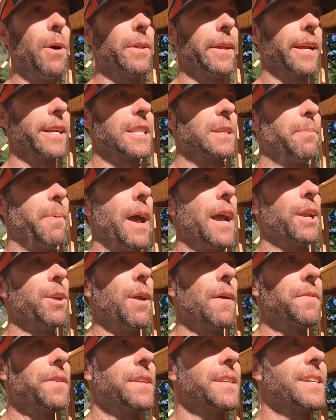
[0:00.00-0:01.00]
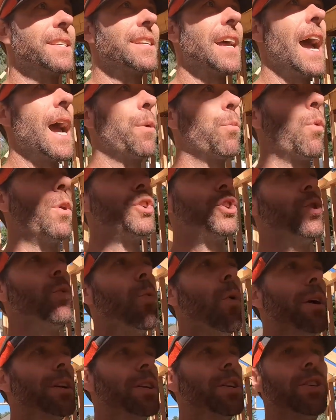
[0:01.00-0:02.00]
building a spec, you have to decide what
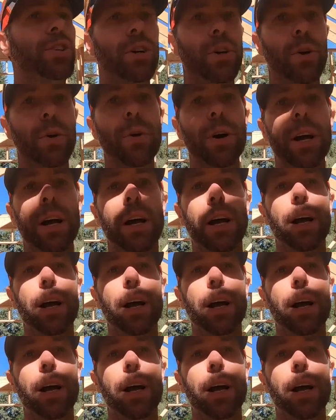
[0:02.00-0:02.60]
you want to do